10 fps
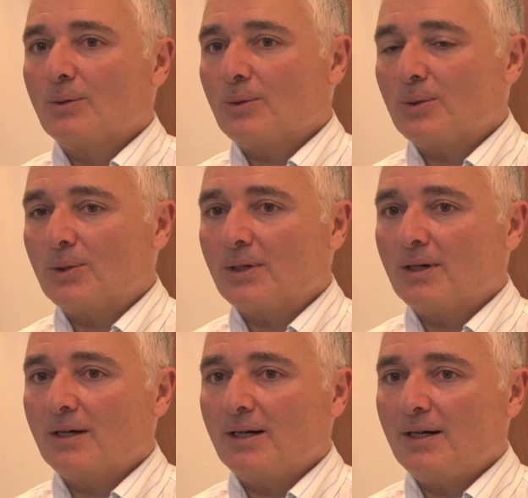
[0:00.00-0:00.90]
Or
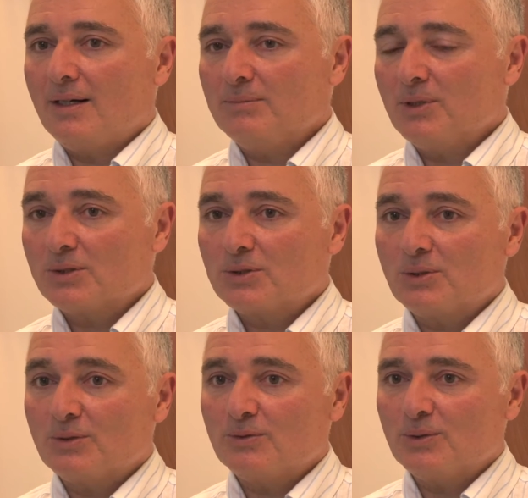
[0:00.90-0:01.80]
I'm not
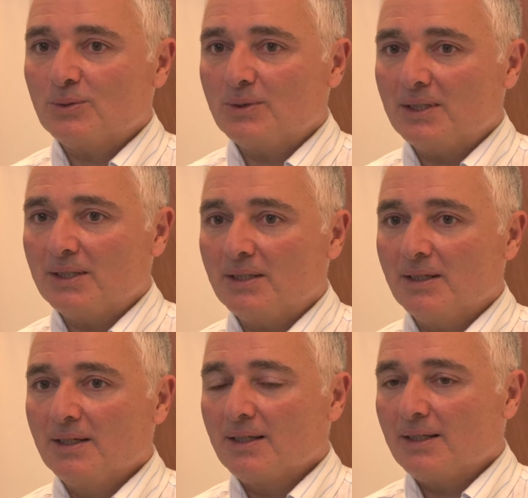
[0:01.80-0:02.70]
sure if you really
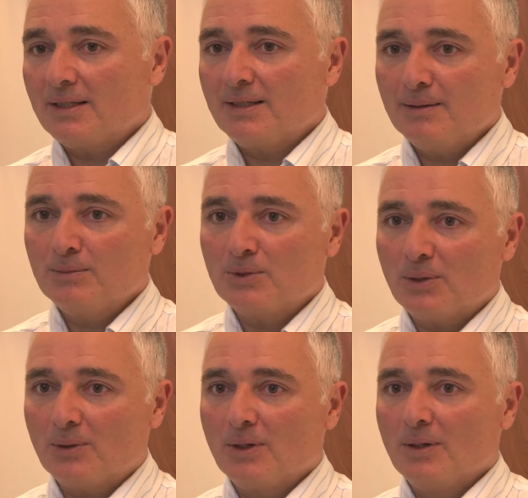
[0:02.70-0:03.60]
let him
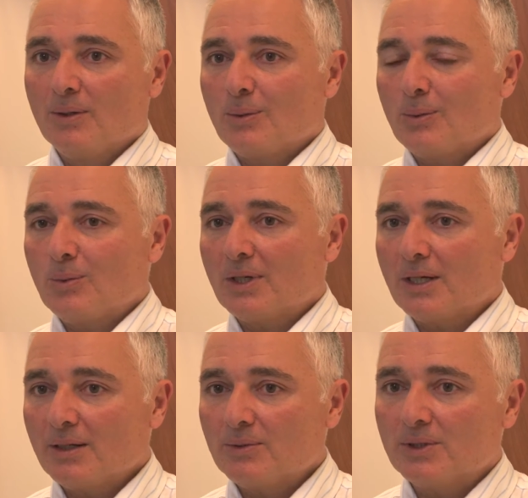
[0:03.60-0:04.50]
know what
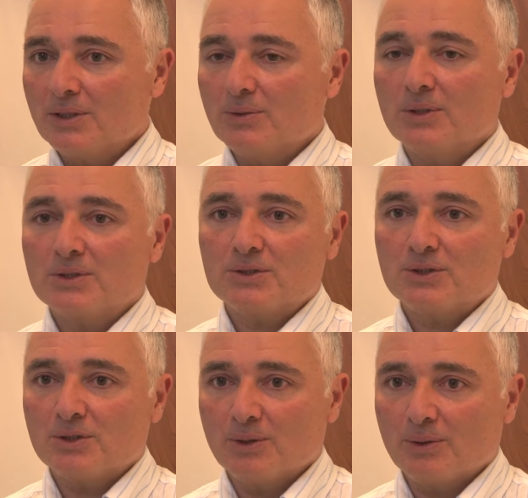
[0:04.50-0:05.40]
I really wanted
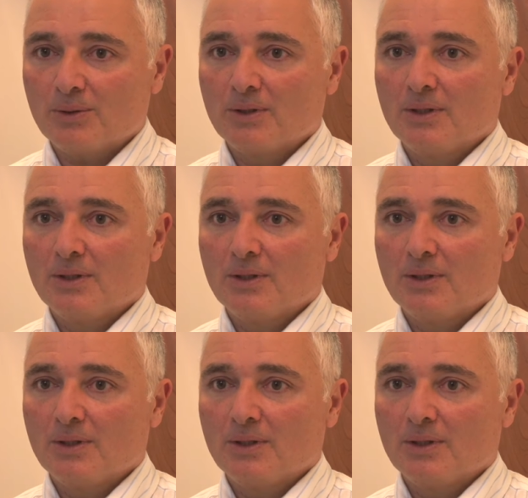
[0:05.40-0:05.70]
to know.